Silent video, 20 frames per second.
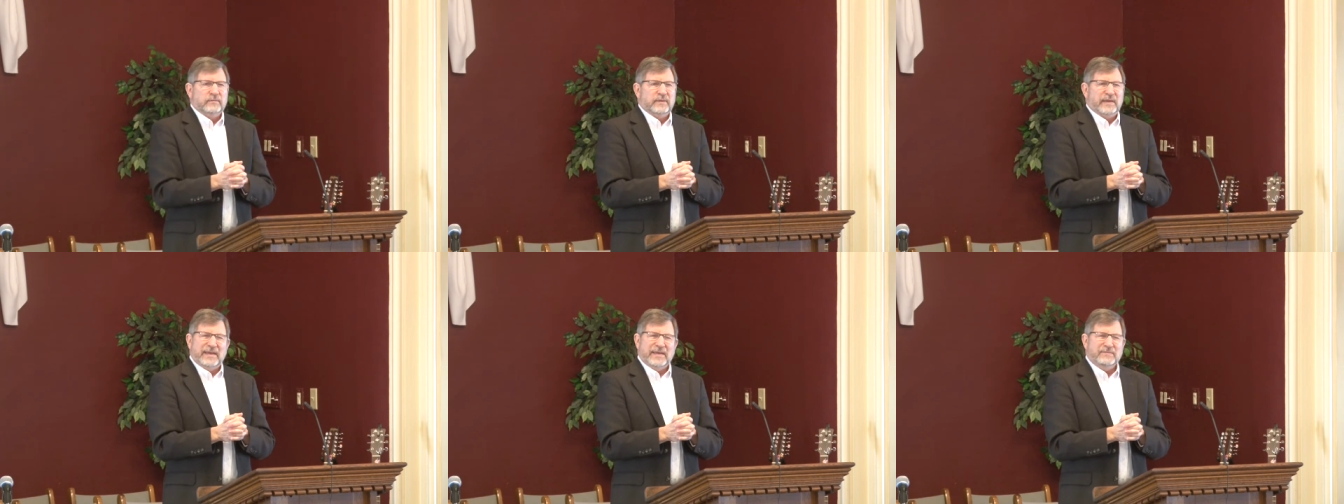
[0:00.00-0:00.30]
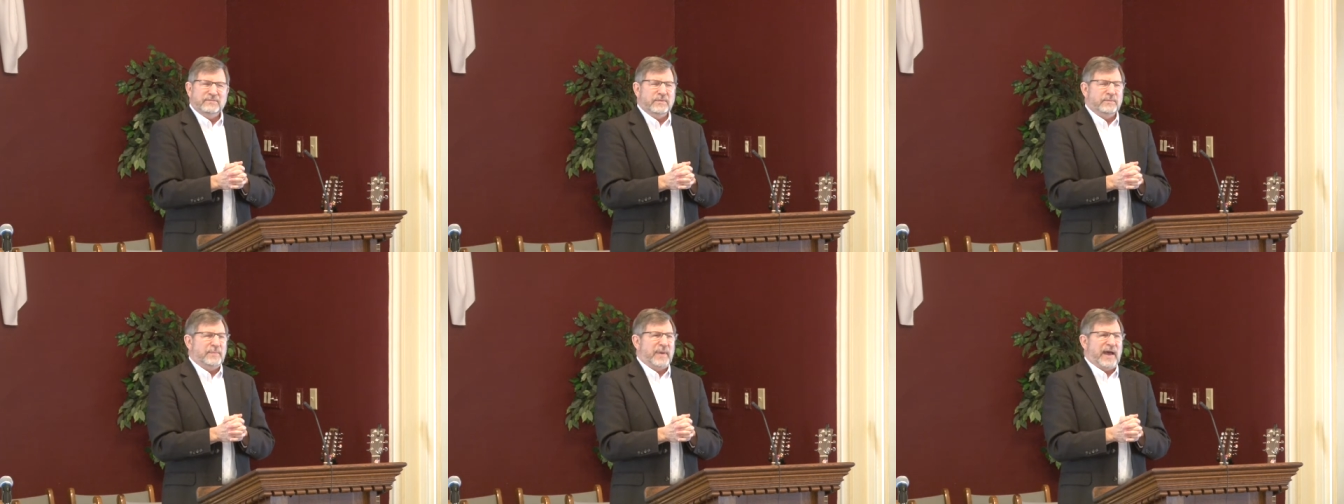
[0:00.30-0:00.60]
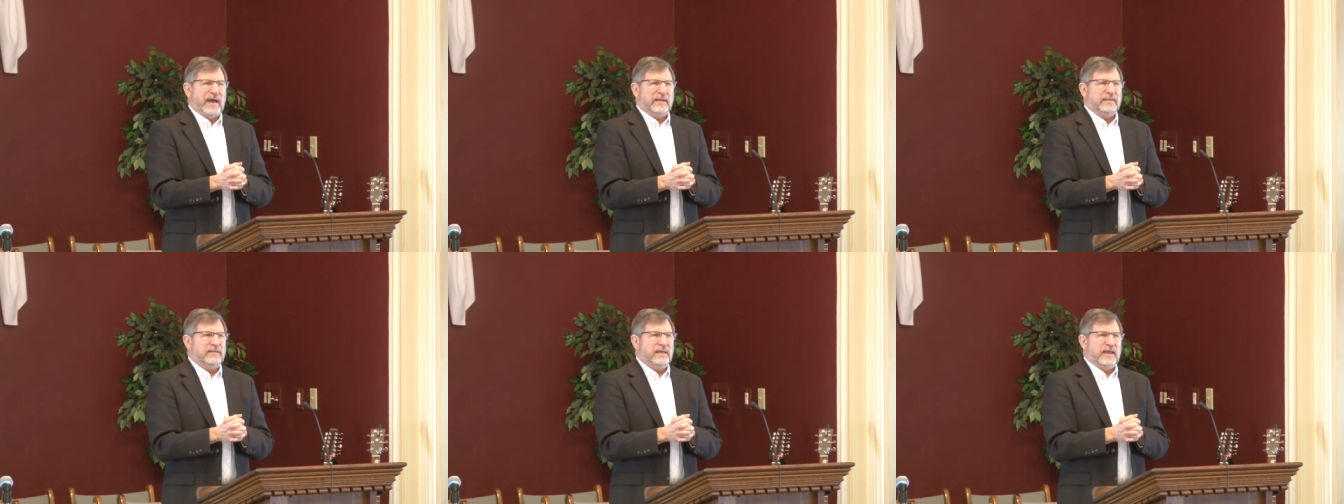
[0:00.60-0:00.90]
even
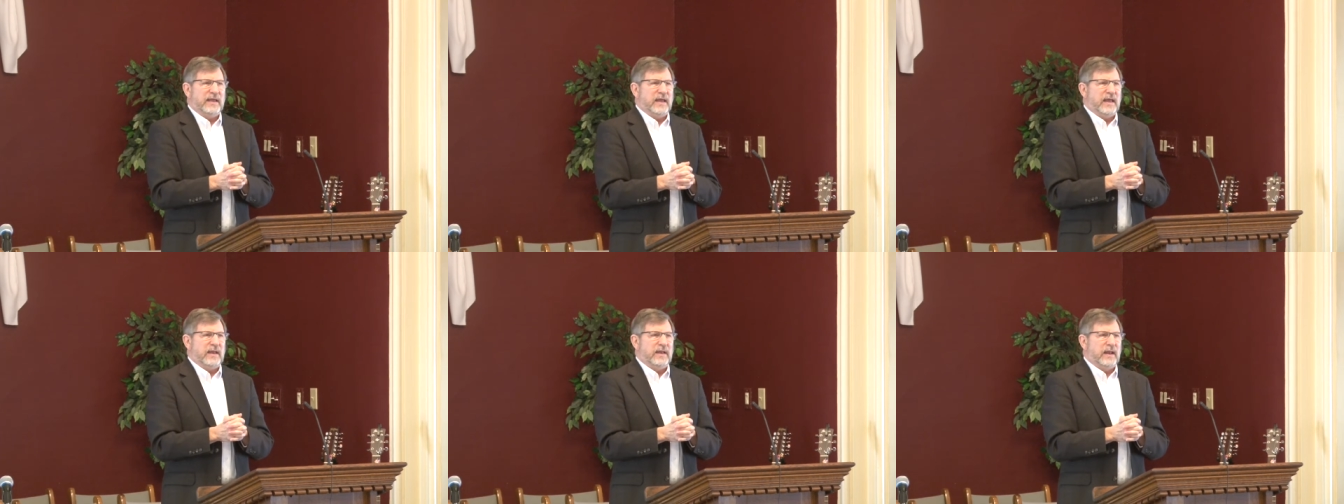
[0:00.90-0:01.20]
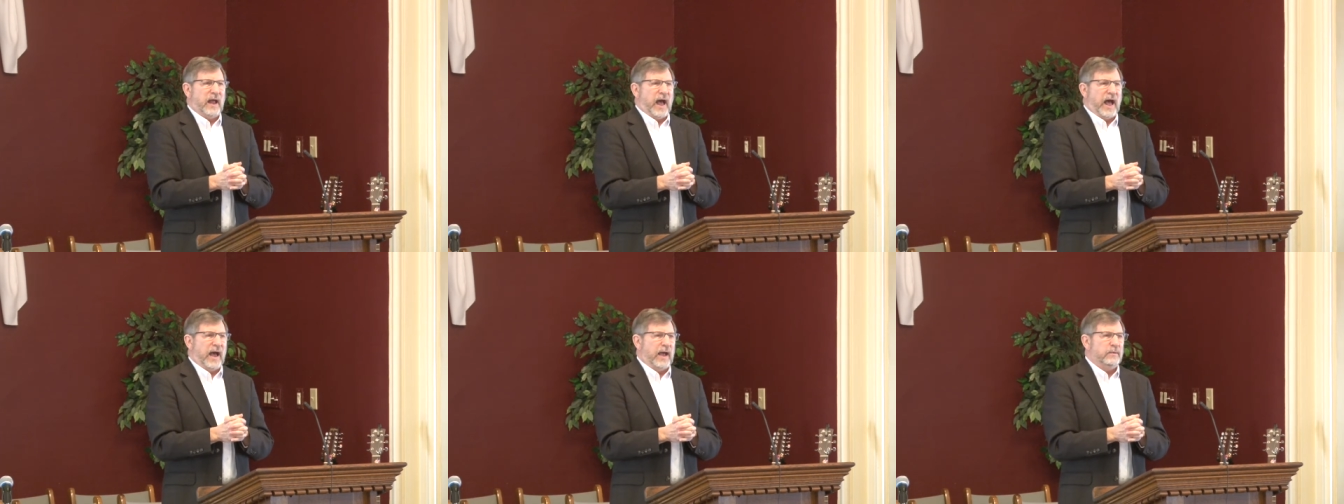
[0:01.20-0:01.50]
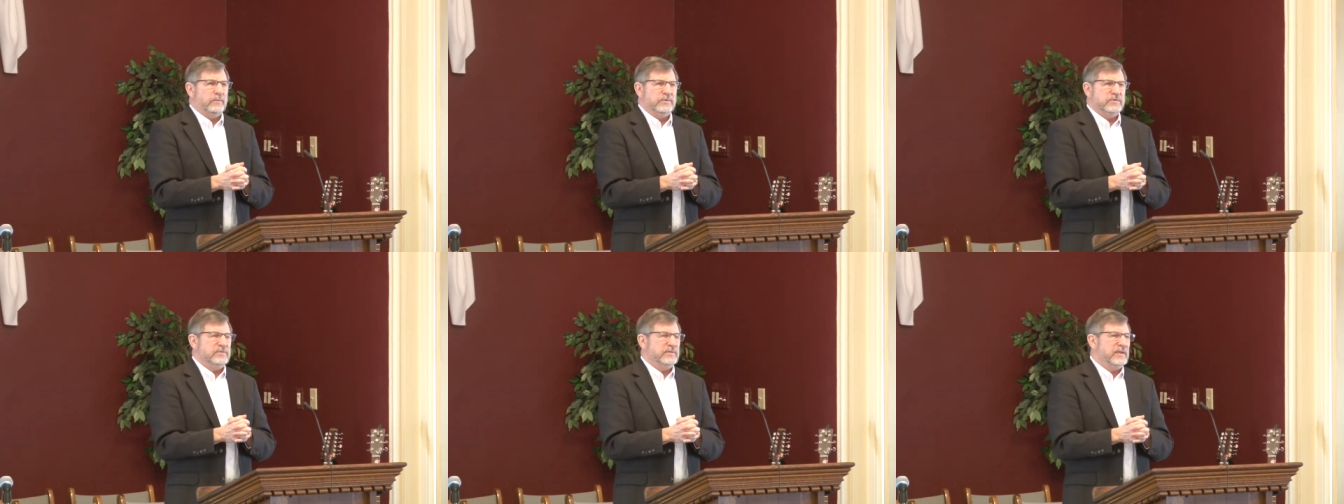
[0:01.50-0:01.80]
back then,
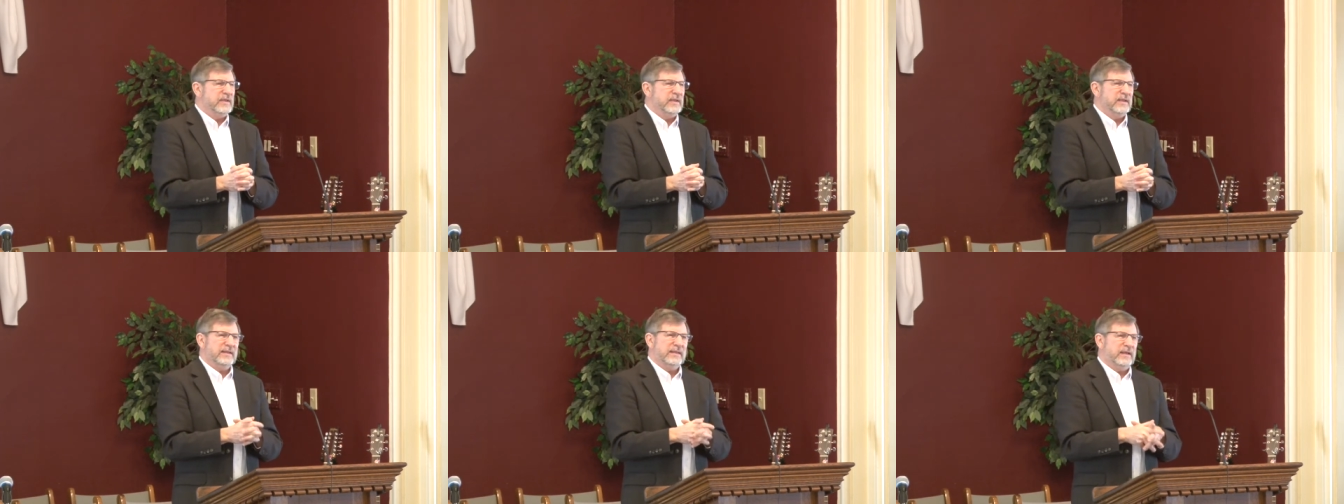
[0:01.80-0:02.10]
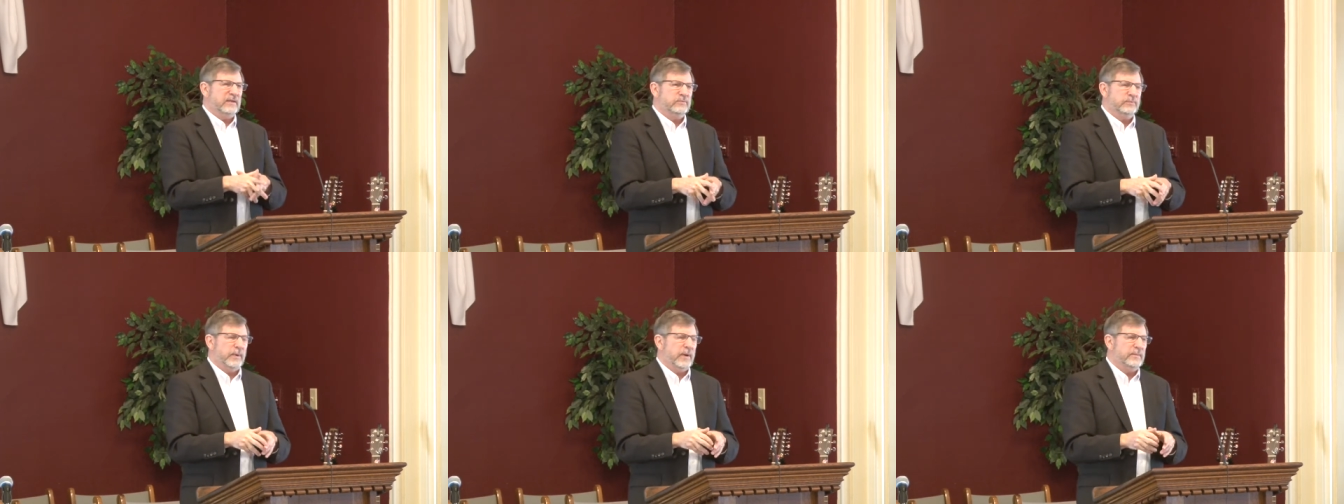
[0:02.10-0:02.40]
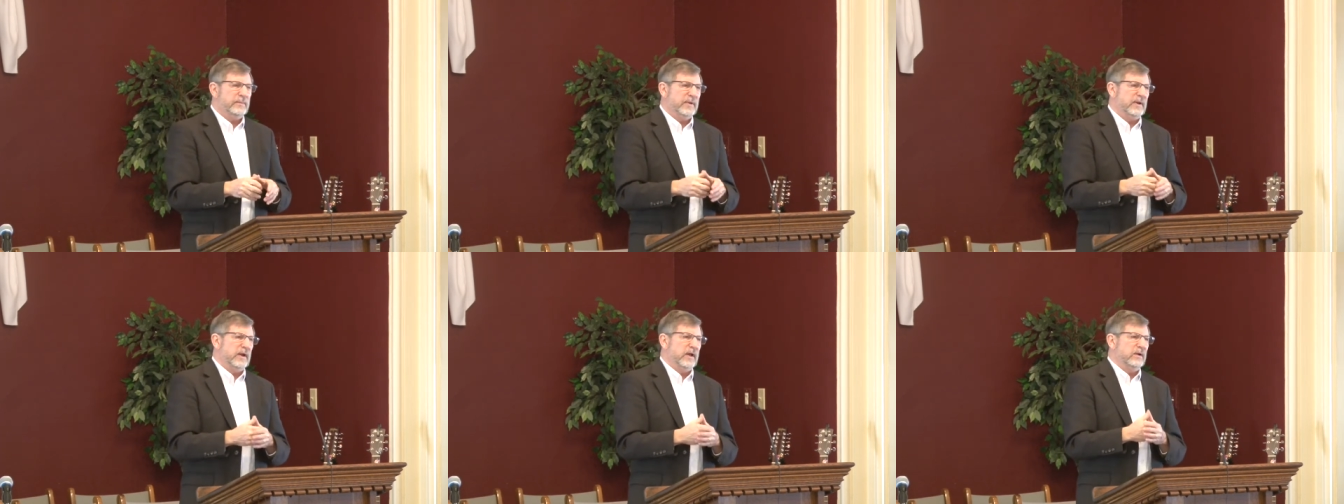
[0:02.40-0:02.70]
I was thinking that's
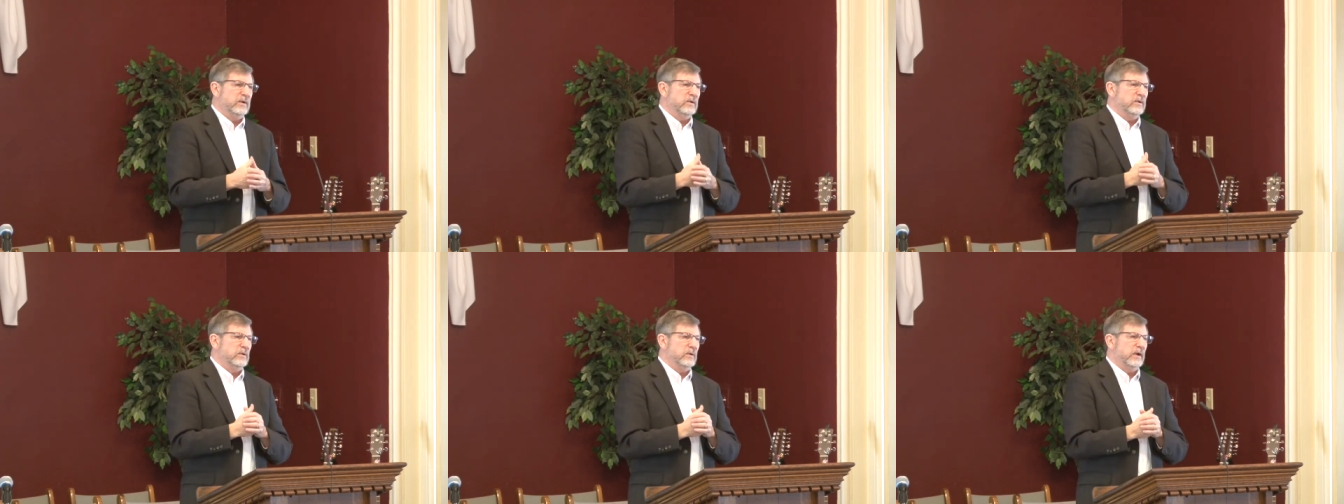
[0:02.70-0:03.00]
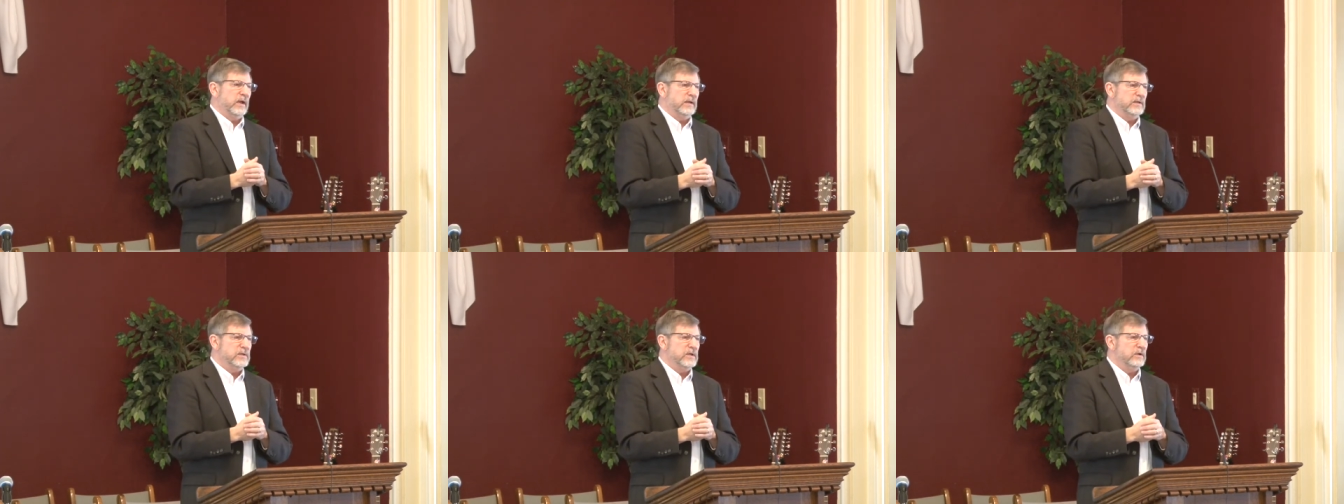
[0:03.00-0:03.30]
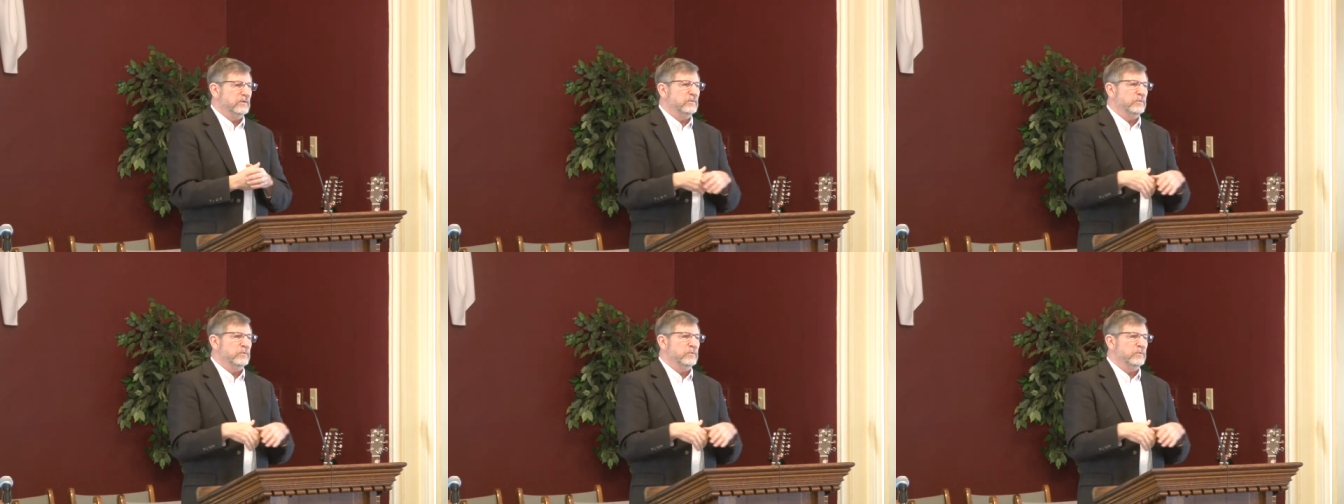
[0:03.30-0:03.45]
probably not a good idea.